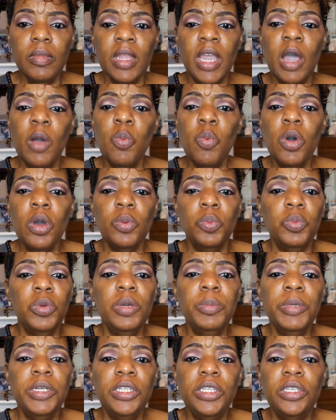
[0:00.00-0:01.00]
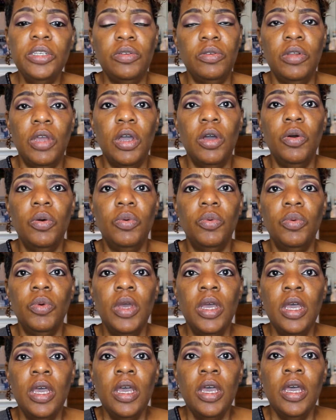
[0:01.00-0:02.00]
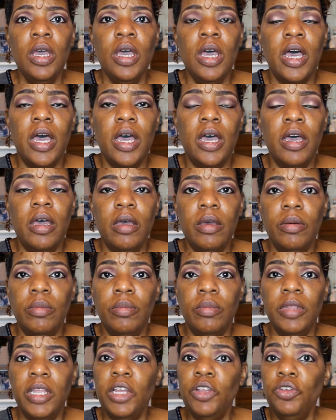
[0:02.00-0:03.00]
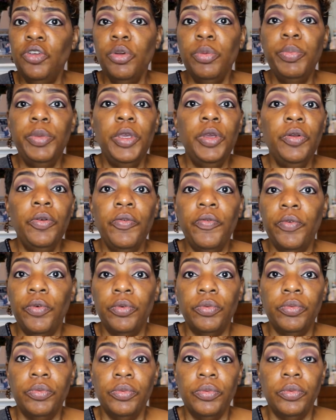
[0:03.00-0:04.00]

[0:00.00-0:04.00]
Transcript: I want women to know that you're beautiful.